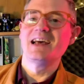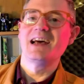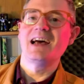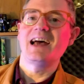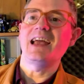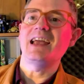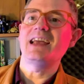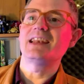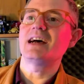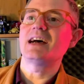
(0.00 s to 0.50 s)

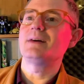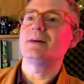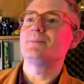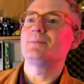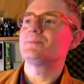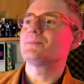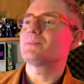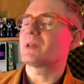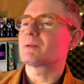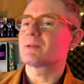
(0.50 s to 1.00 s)
We're going
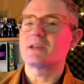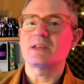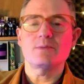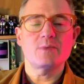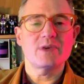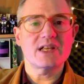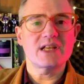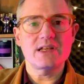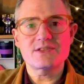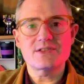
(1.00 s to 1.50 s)

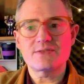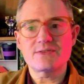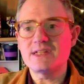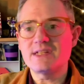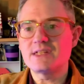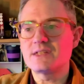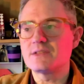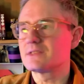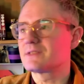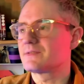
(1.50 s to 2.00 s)
to use 3
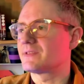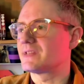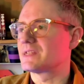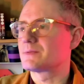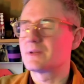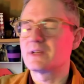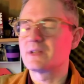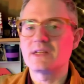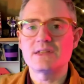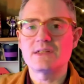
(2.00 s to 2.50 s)
tools for this. We're
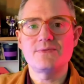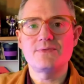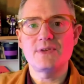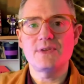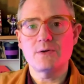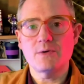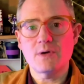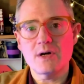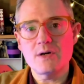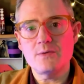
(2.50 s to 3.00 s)
going to use
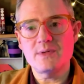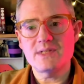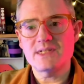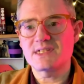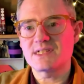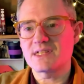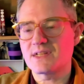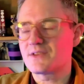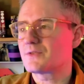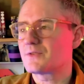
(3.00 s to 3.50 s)
Vuo, which is
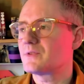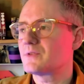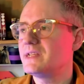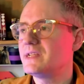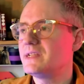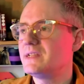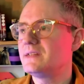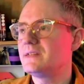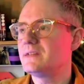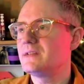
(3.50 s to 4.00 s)
a
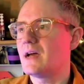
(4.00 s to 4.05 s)
free